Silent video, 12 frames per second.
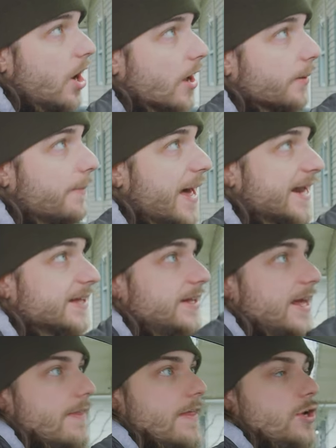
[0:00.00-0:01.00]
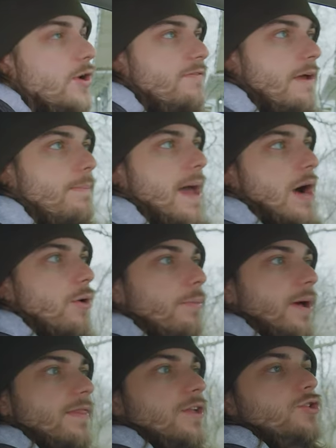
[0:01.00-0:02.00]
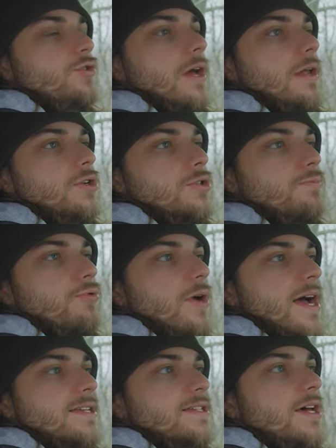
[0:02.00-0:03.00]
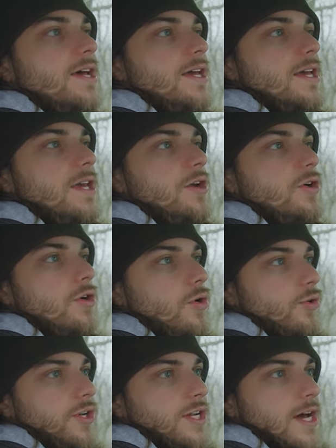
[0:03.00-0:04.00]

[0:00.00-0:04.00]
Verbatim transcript: automatically. And then you have a power button that you can just press here, hold it